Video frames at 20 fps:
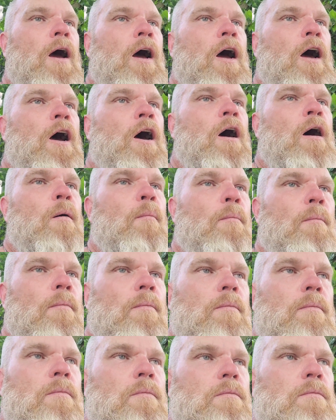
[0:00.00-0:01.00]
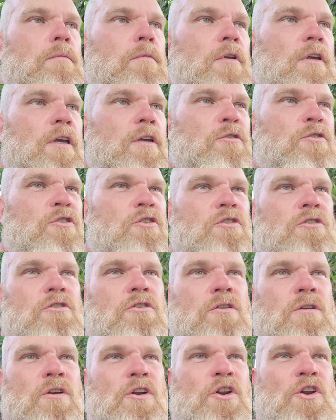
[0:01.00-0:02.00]
and it's just
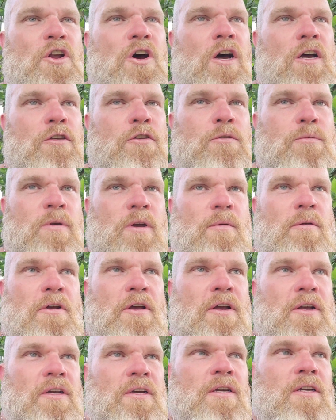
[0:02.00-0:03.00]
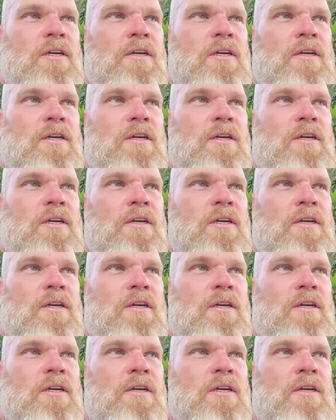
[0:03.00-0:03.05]
sort of nice to be able to,